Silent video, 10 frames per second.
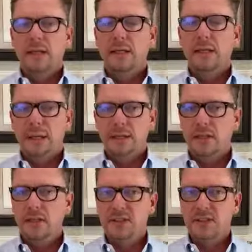
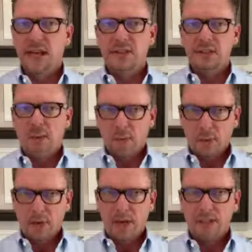conditions that
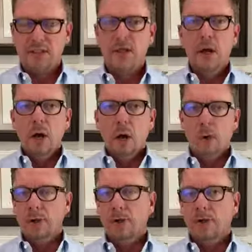suppress
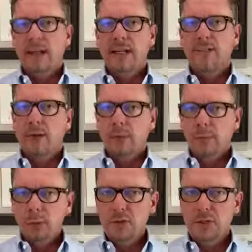or derange their
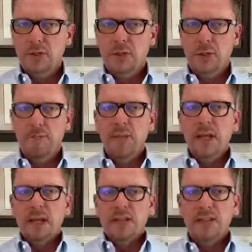immune system.
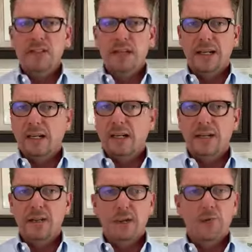This can
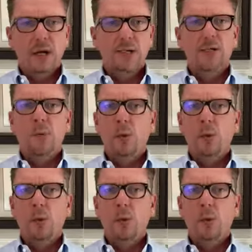lead to much